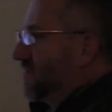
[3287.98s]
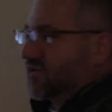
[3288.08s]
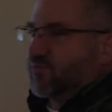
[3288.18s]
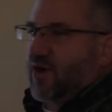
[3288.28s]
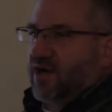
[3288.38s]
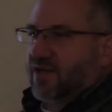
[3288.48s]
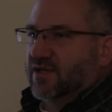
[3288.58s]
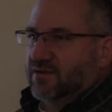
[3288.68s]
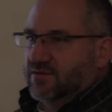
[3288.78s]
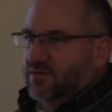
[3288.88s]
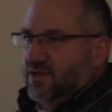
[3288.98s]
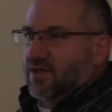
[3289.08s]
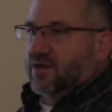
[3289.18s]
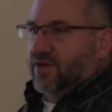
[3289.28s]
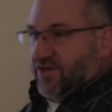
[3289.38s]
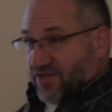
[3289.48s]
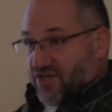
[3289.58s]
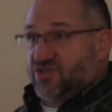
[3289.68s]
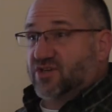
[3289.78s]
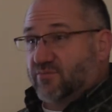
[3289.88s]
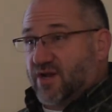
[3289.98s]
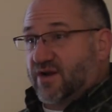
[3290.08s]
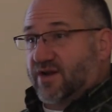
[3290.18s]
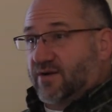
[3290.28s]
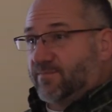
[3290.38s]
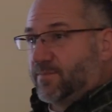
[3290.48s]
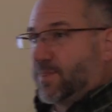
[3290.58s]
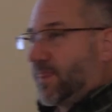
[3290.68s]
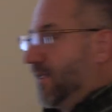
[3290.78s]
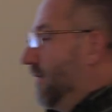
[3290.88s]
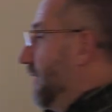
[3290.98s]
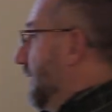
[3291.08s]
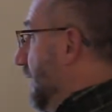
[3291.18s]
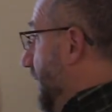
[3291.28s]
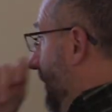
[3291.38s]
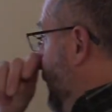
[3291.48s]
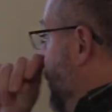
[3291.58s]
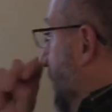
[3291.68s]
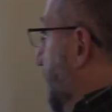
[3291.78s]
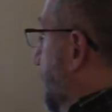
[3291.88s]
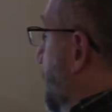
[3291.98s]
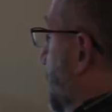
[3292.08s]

as a spark, an ignition barrier. Um, so even